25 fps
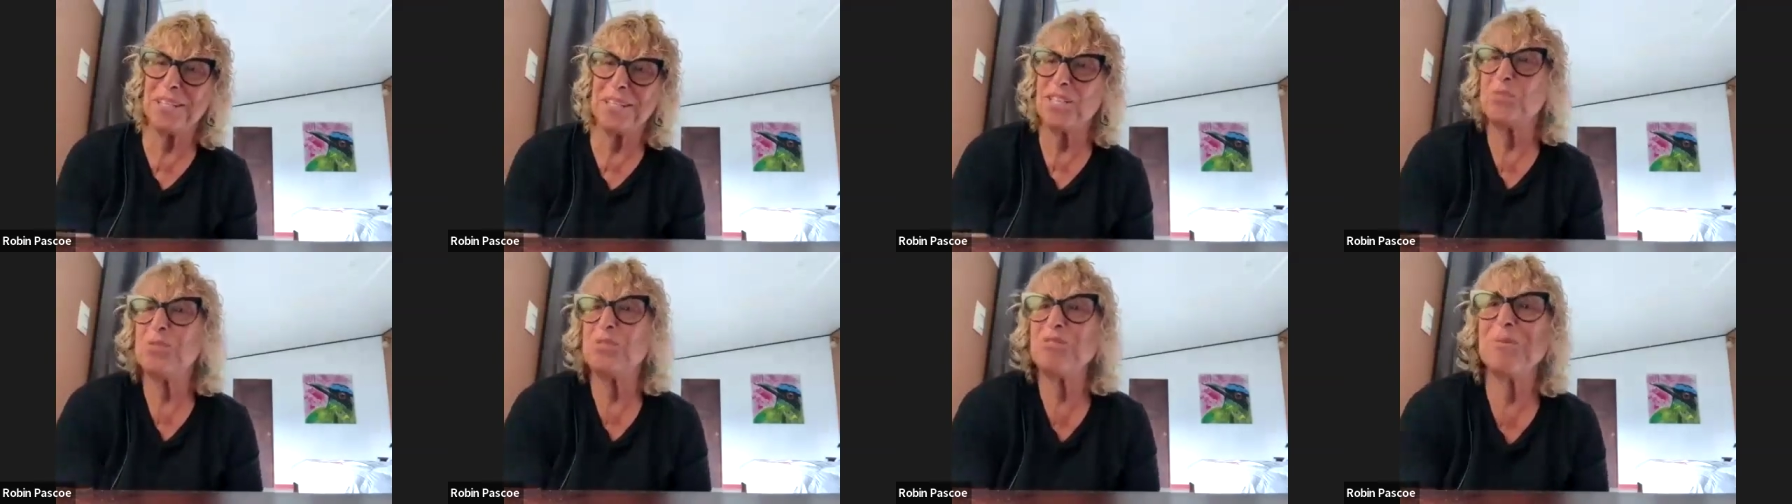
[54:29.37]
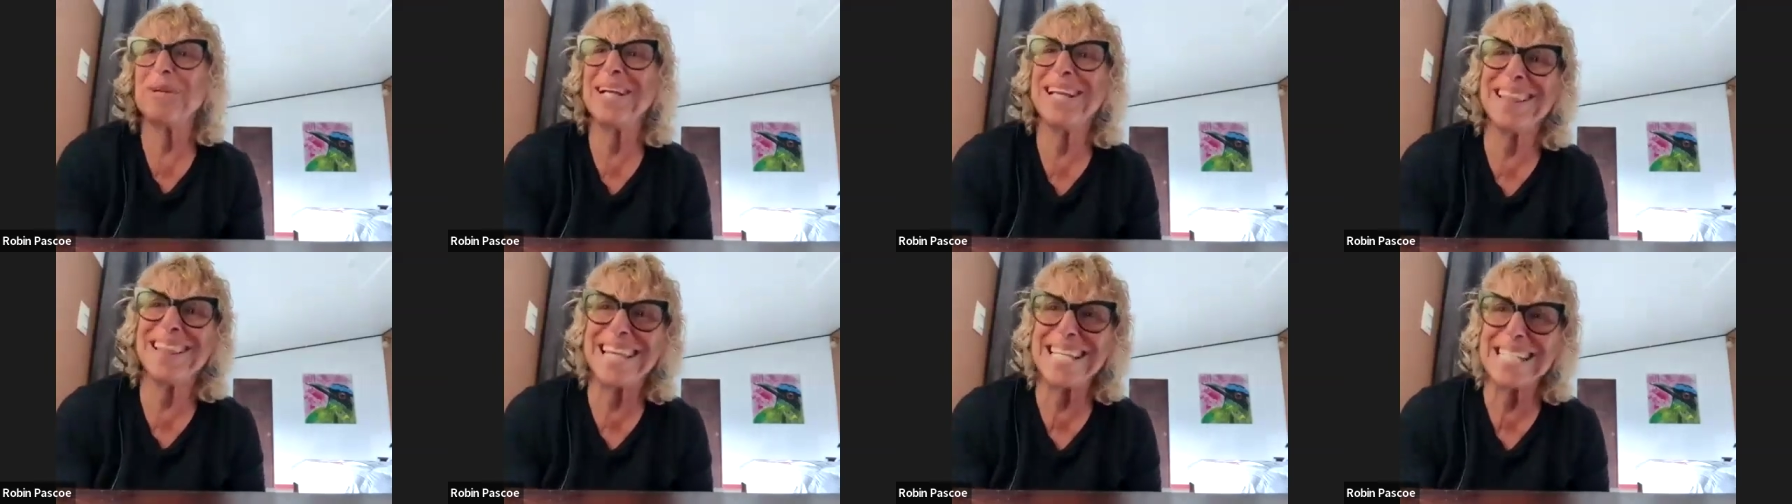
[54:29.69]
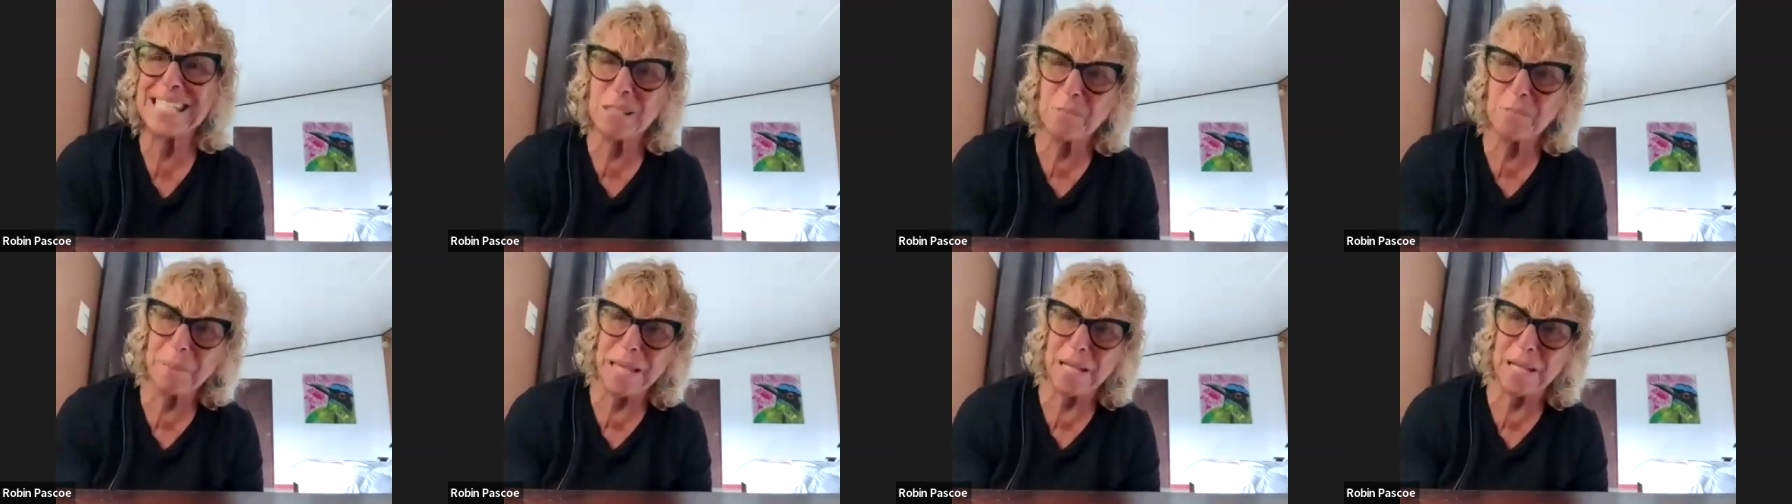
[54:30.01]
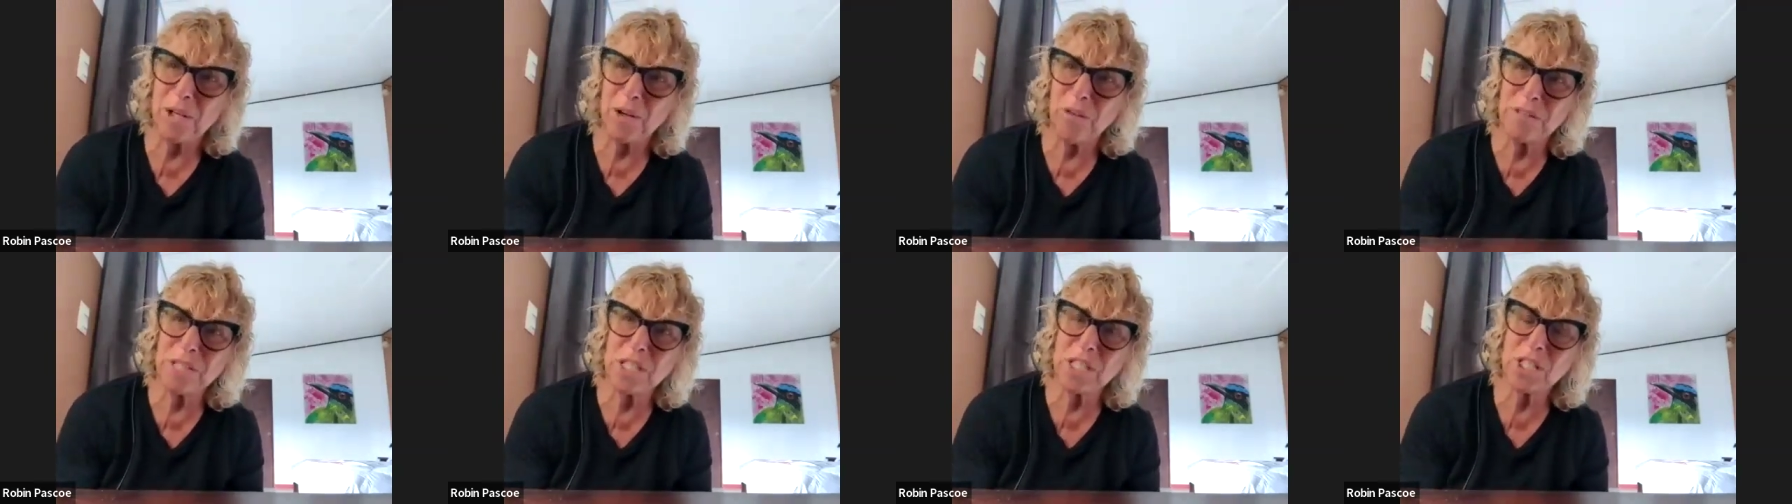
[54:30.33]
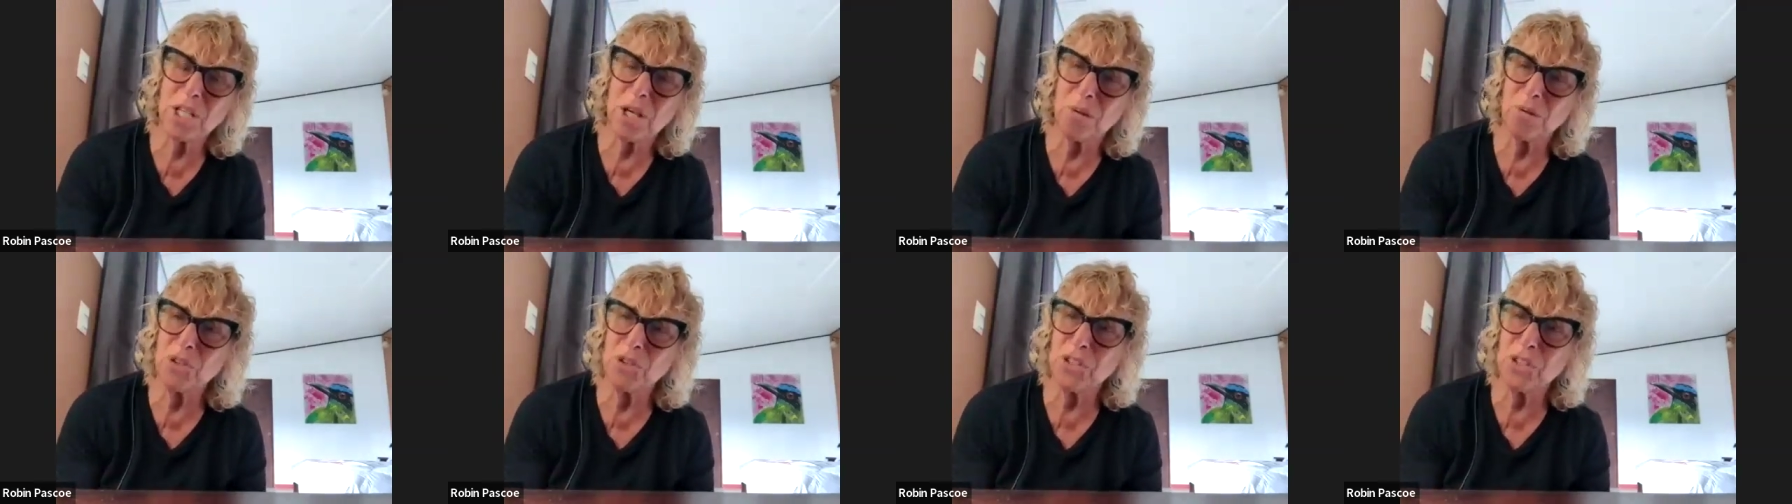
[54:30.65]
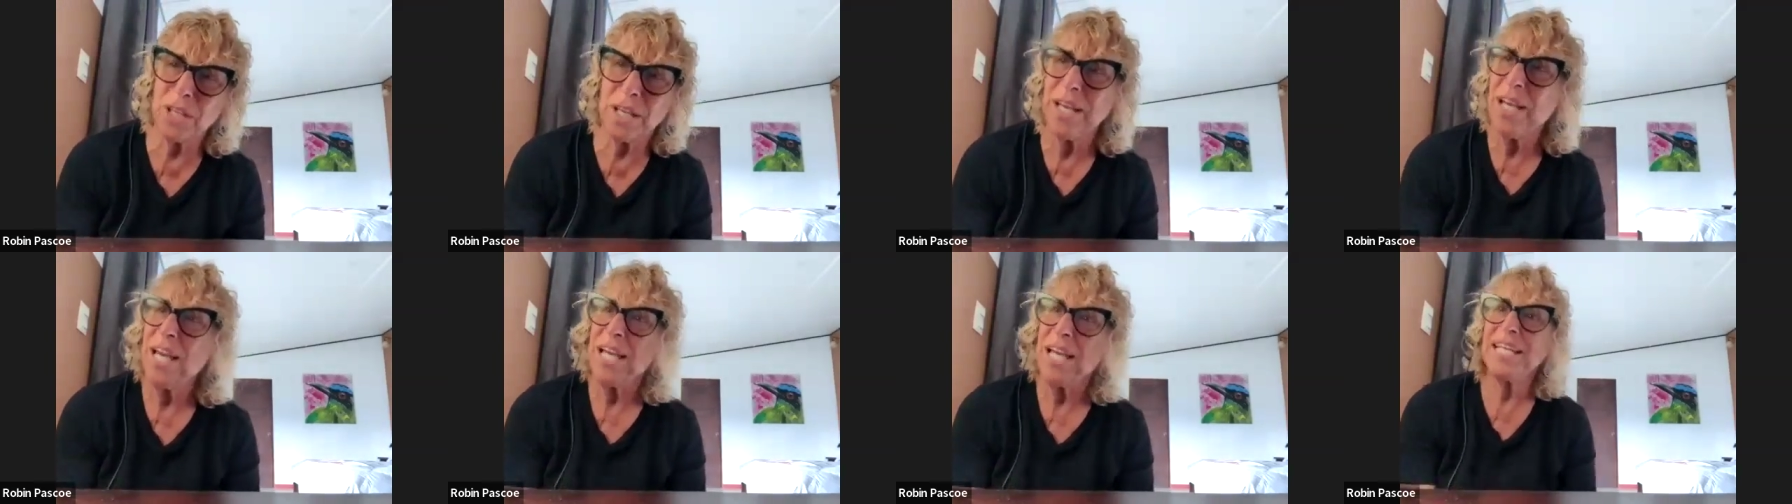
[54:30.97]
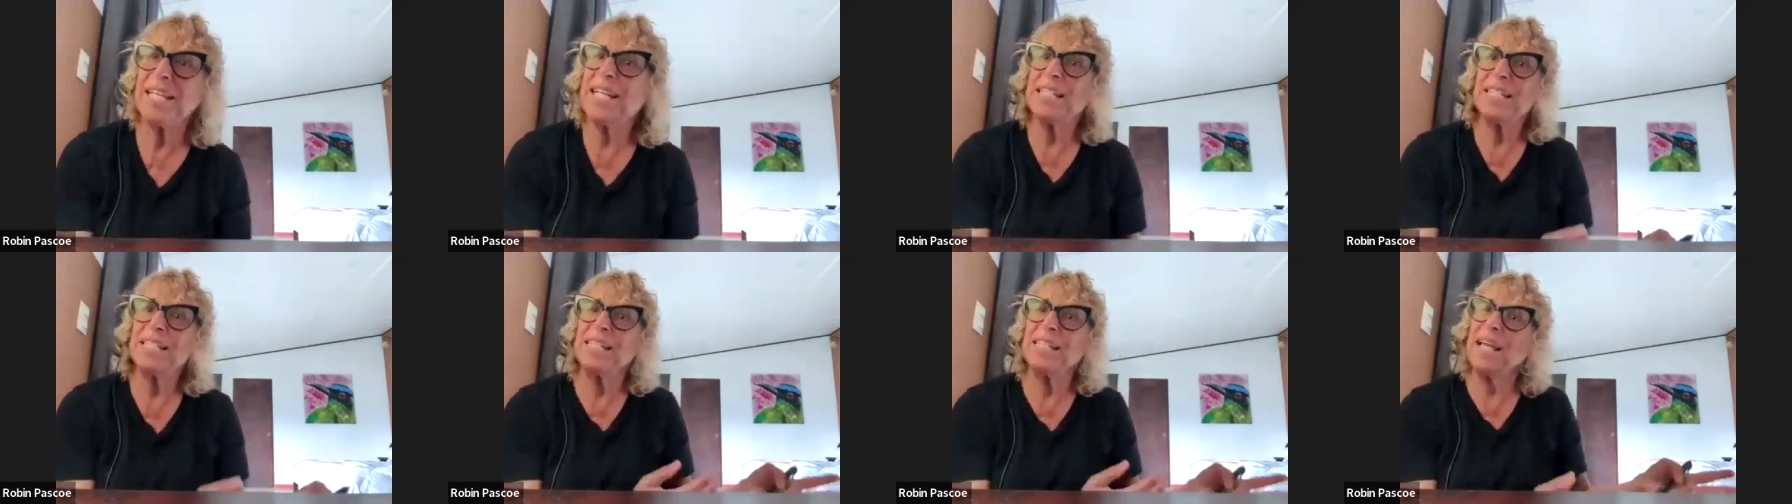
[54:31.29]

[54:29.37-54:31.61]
She was from Glace Bay, Nova Scotia. It doesn't